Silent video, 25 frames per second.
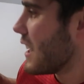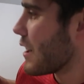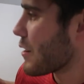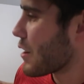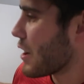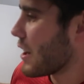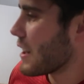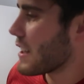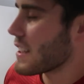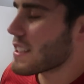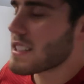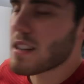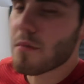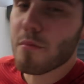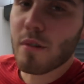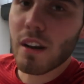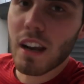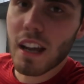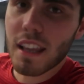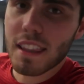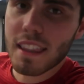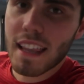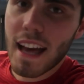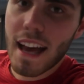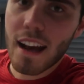I'm going to somewhere
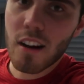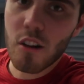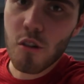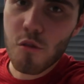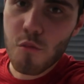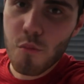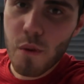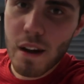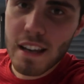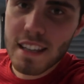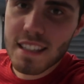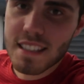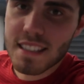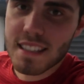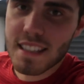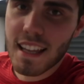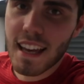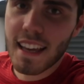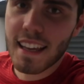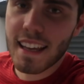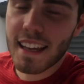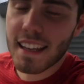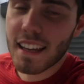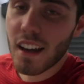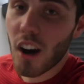like that on
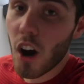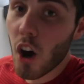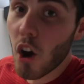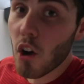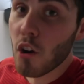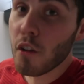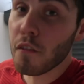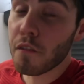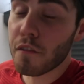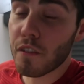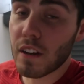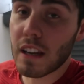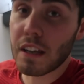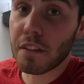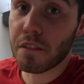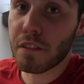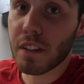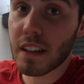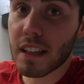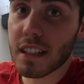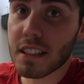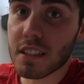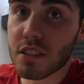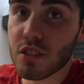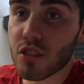Wednesday, and hopefully,
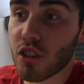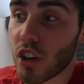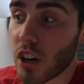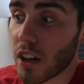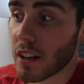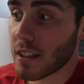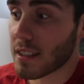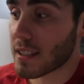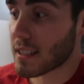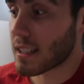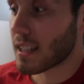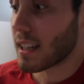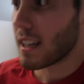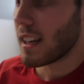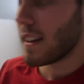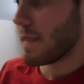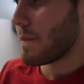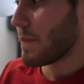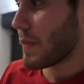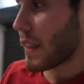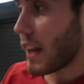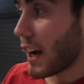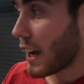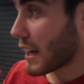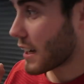fingers crossed,
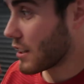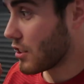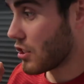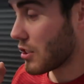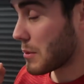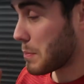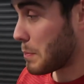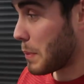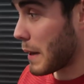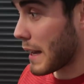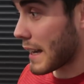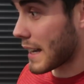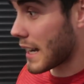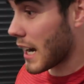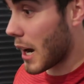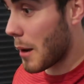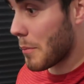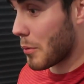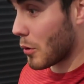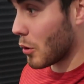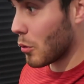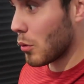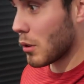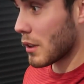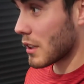I can just pick
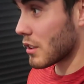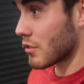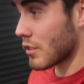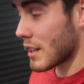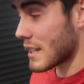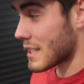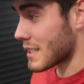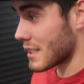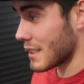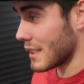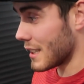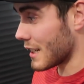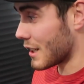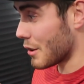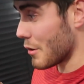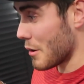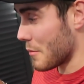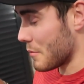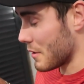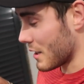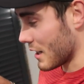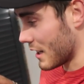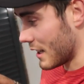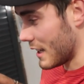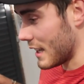up all of the rest of the
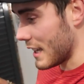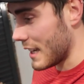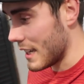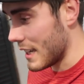equipment I